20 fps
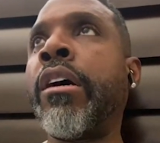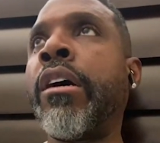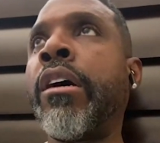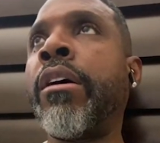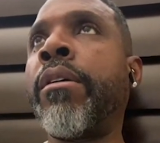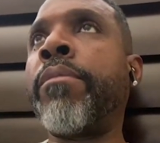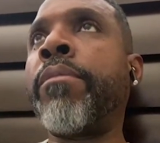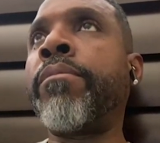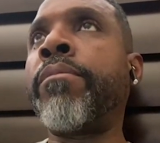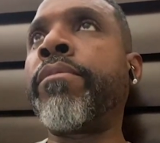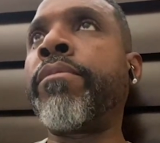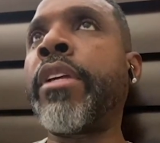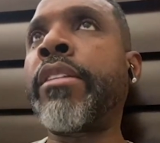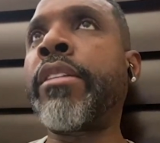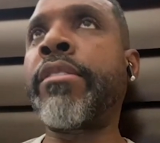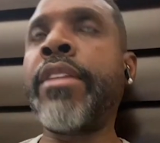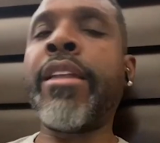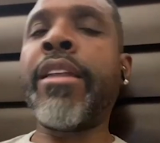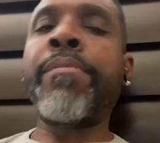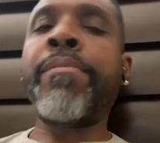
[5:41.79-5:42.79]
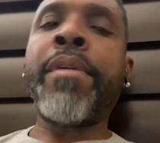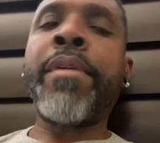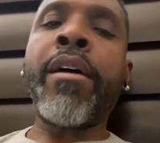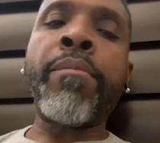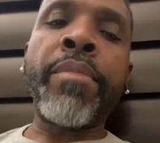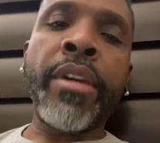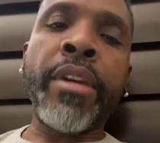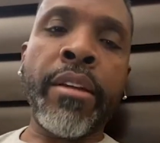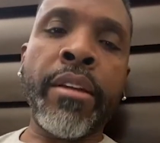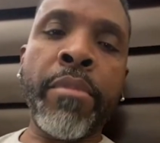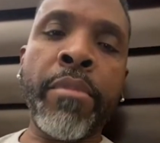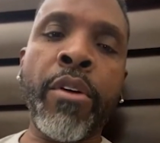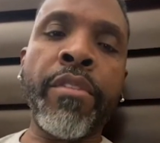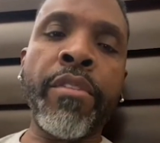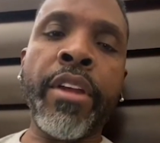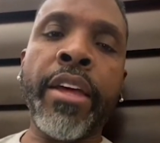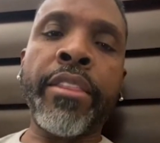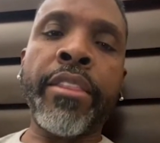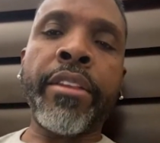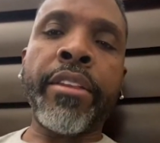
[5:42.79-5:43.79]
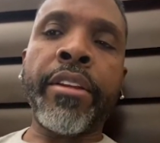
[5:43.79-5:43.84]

Um, it's not about being Melvin